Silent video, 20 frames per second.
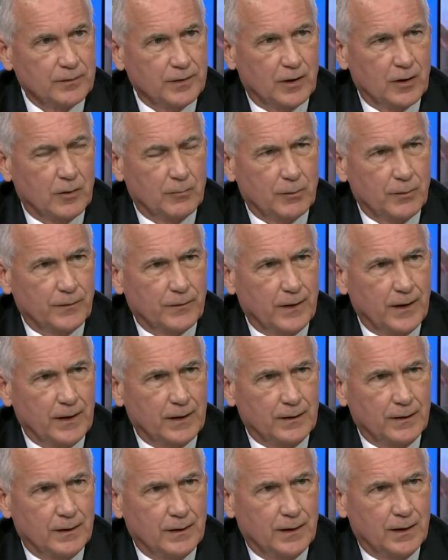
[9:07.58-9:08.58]
terrible
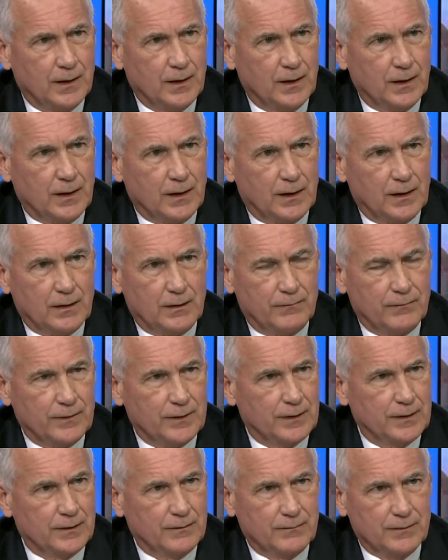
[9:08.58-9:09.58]
thing.
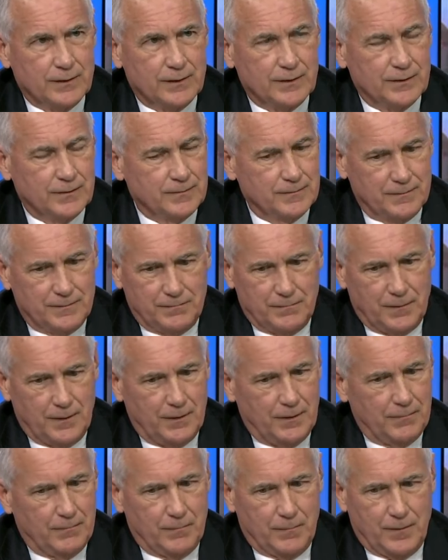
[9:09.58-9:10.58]

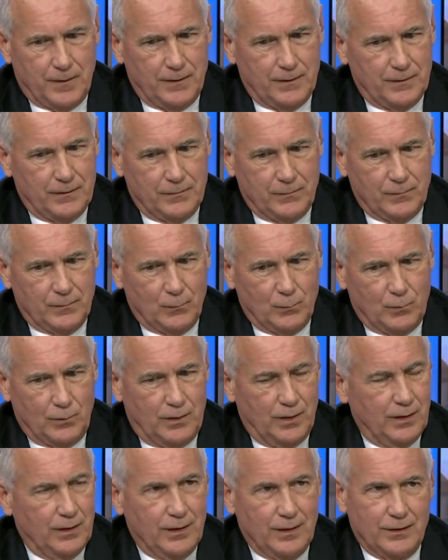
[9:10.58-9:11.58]

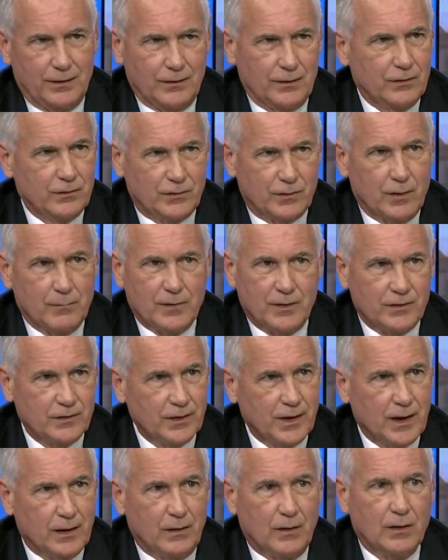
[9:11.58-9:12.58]
As Sherman
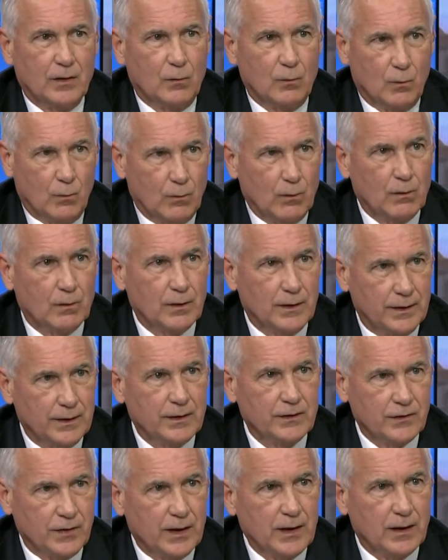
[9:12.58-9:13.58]
said, war
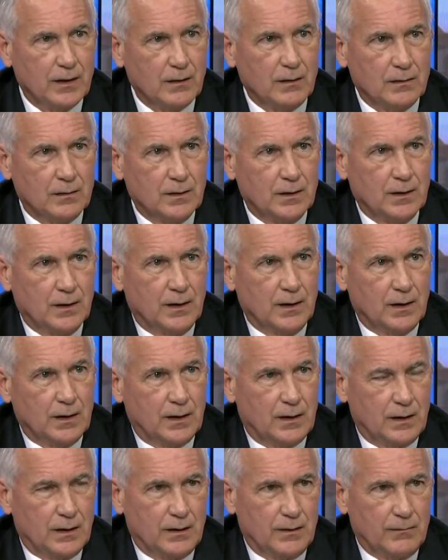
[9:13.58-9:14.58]
is hell.
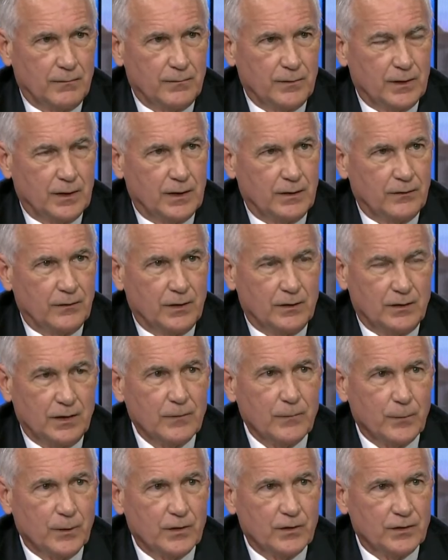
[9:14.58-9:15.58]
The
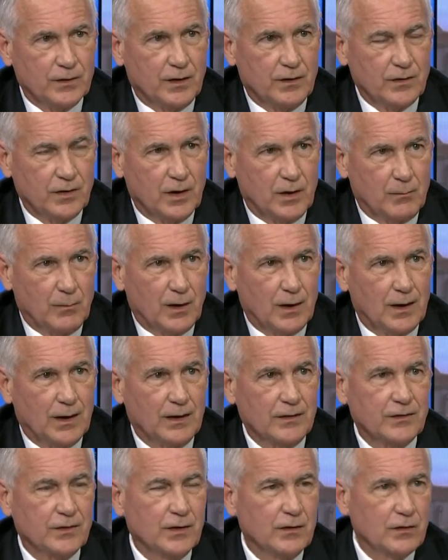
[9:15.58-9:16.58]
difference is
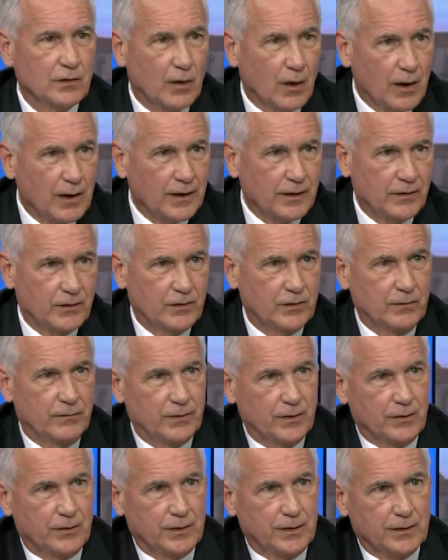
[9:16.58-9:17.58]
Hamas targets
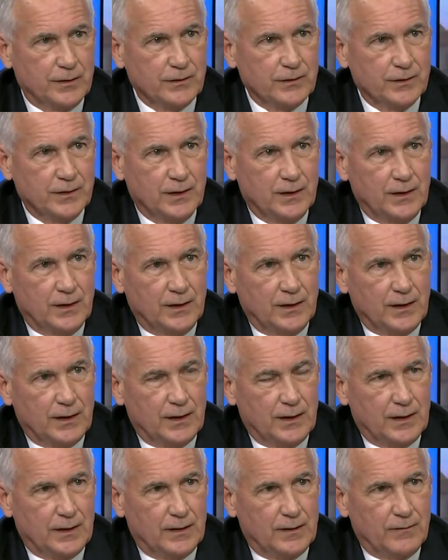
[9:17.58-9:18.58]
civilians
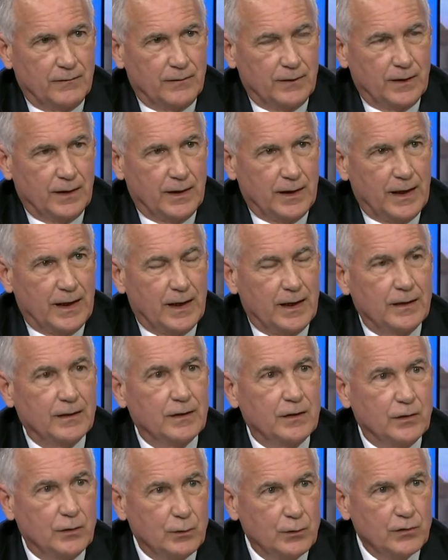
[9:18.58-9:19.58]

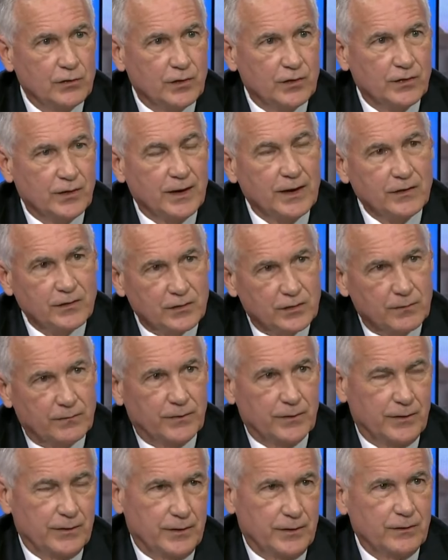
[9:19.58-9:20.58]
and uses its
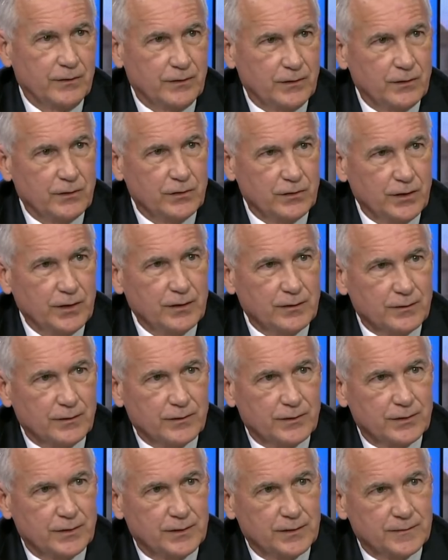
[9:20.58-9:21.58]
civilians as
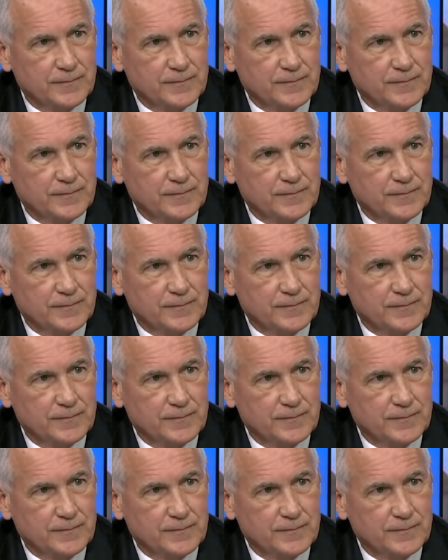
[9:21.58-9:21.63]
shields.